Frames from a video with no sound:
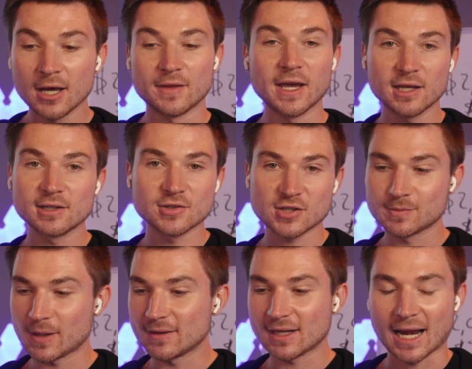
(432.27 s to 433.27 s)
They can just
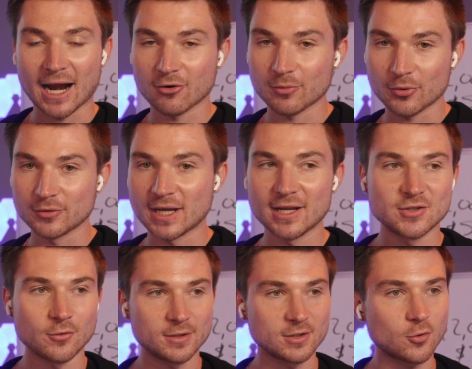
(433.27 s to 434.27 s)
spend that hour per day
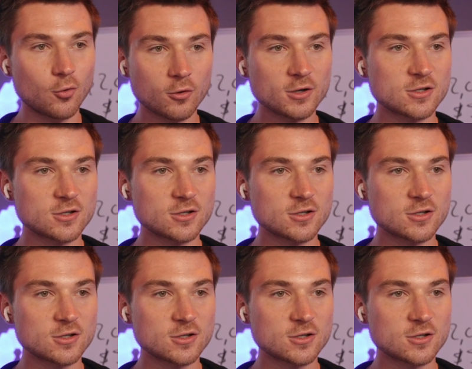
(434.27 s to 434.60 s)
doing the course,